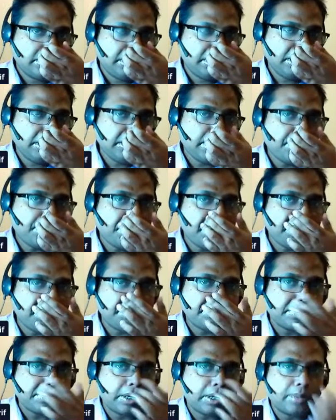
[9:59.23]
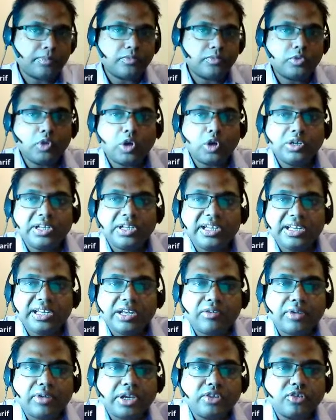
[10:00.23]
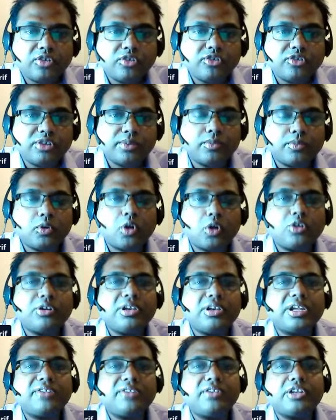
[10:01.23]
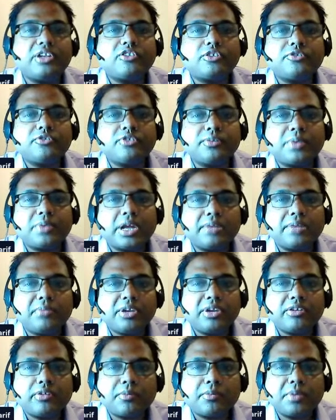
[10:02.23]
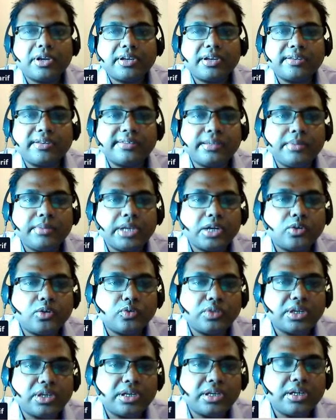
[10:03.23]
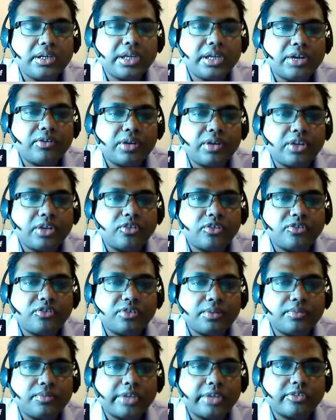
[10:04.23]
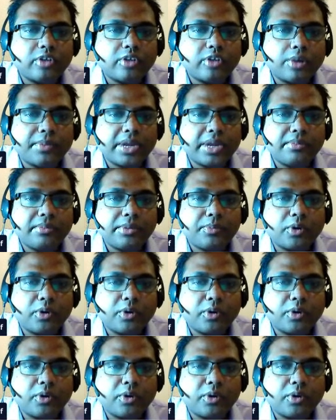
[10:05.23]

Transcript: Interpreting slope, non-linear relationship. Non-linear relationship can be interpreted similar to the linear relationship. The slope can be